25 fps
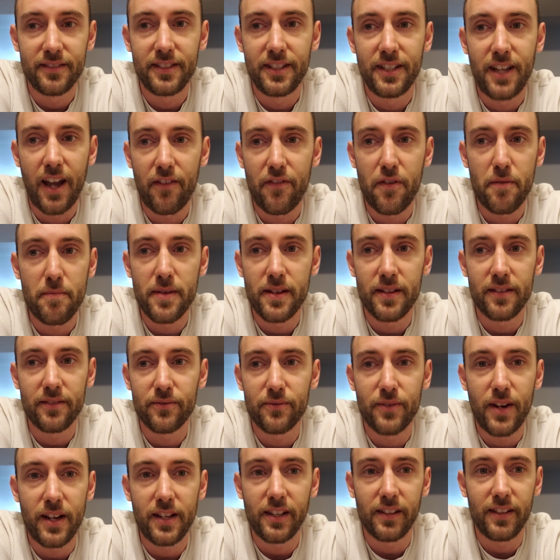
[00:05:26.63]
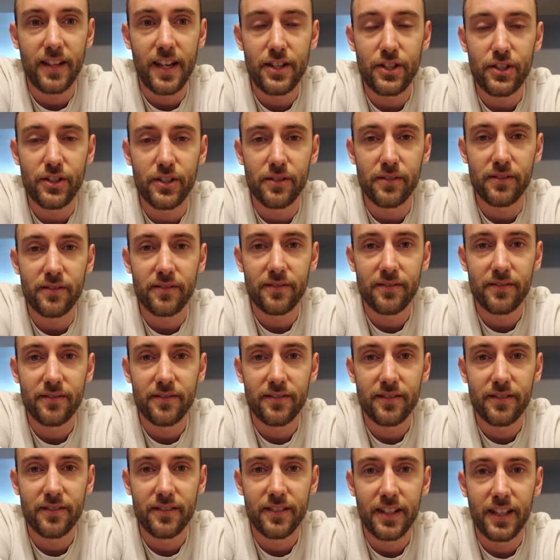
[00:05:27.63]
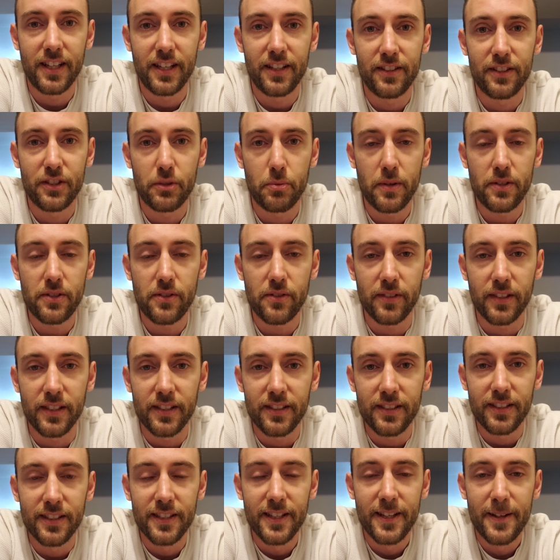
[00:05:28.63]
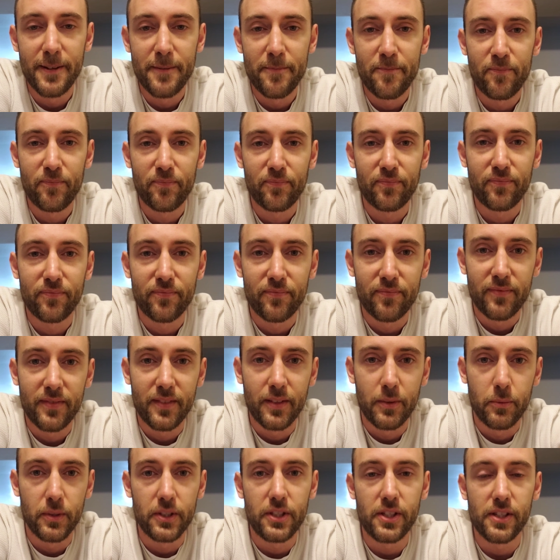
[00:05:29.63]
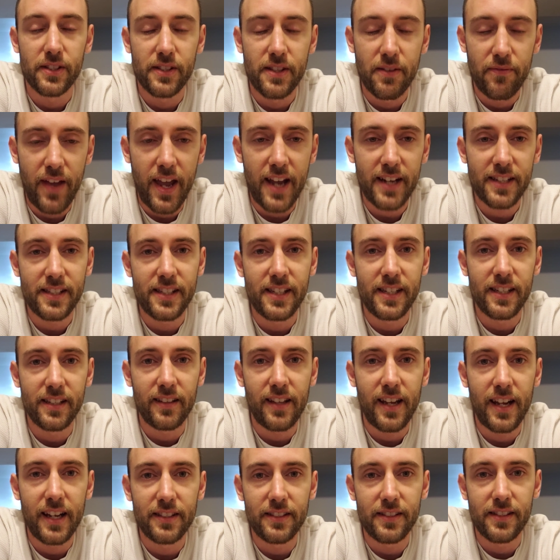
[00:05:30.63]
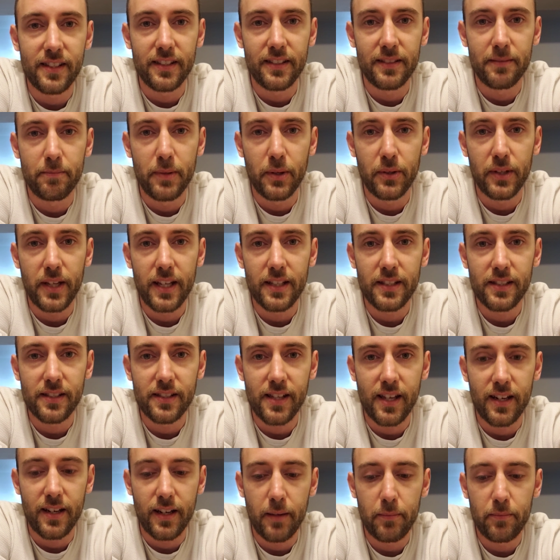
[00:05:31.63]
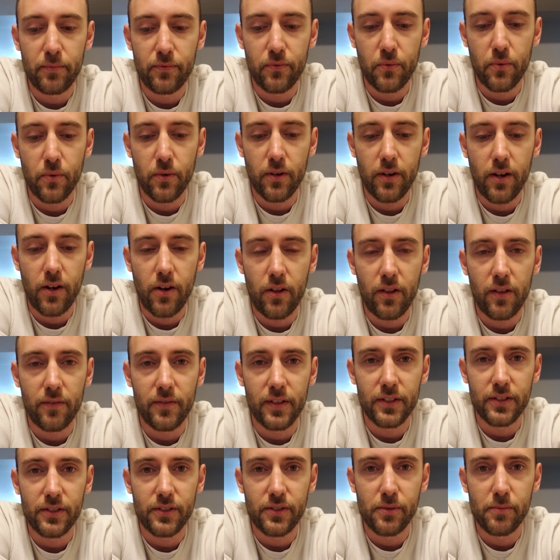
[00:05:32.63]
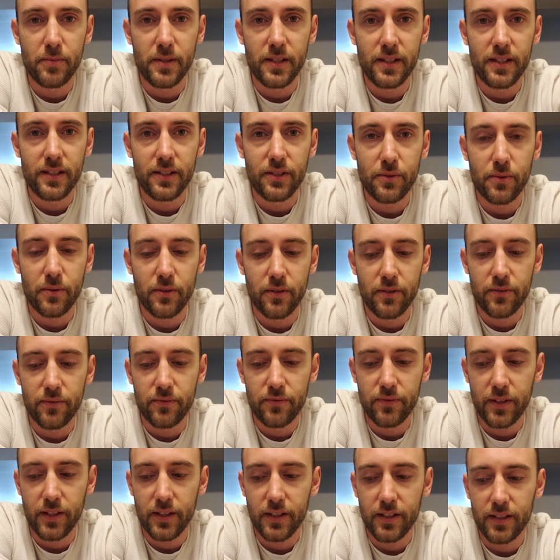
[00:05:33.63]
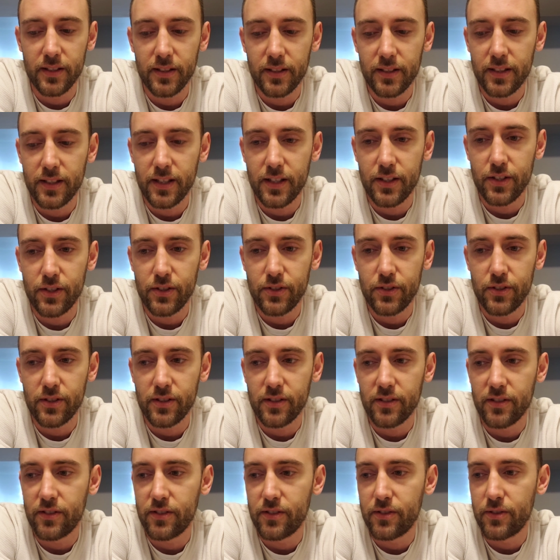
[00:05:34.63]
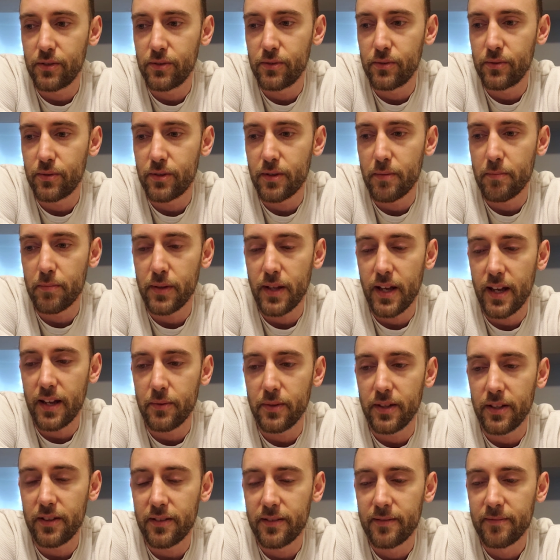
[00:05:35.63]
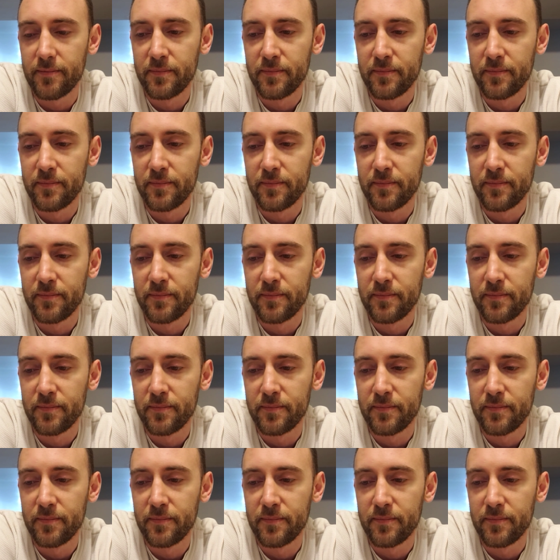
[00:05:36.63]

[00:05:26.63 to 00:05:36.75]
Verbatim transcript: government regulation in Switzerland which is the vaccine alliance that Bill Gates set up for all of us to be sort of uh, conditioned to comply with.